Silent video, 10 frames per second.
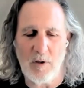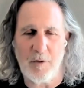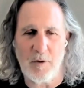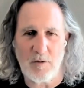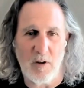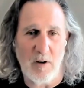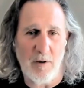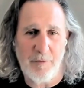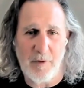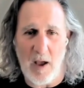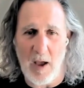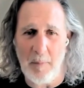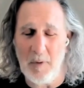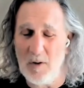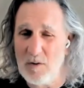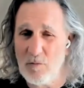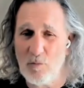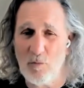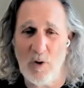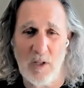look, if there's enough time and you're
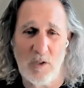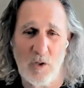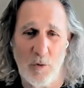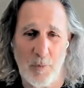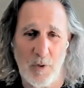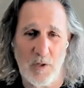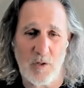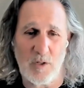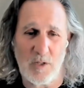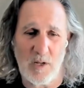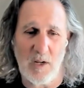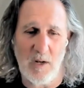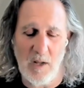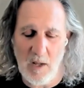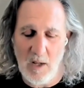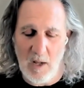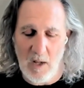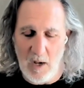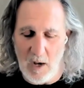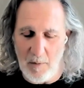really super interested,
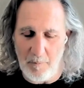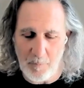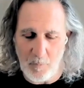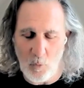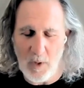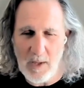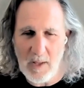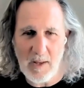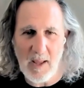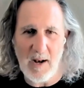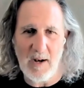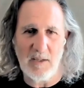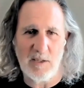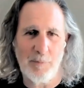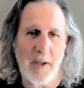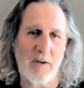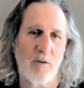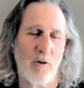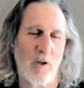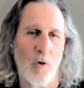we can get an
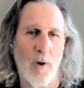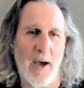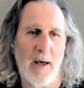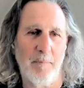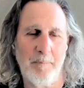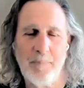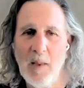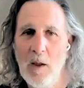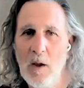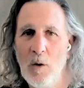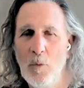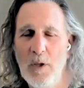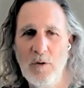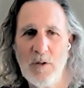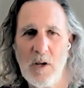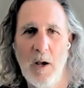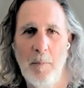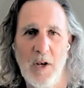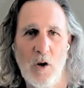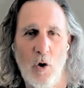inspector to go out. We use a
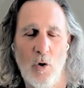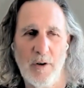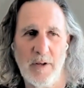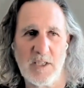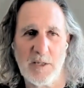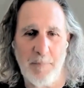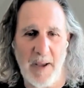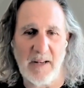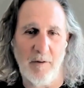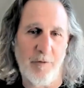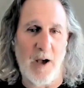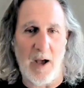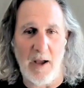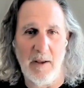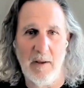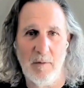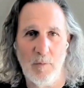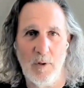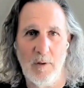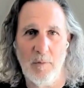company called Inspectify.
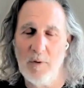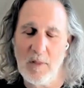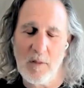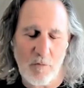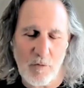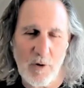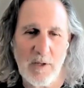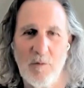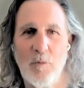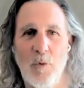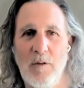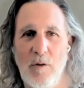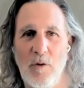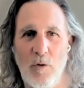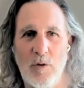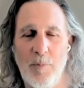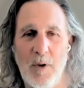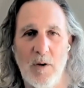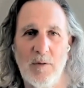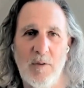And the reason we do is
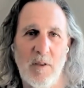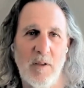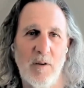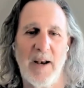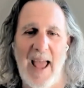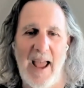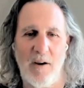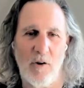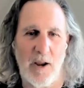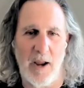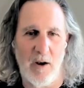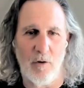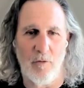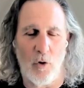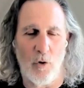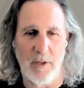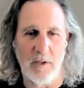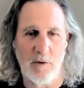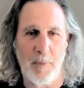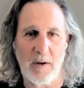because they're an aggregator of all
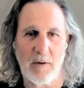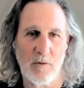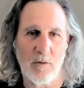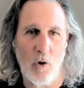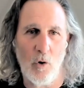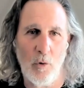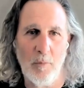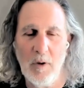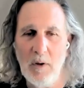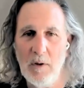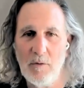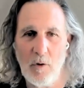the inspectors, home,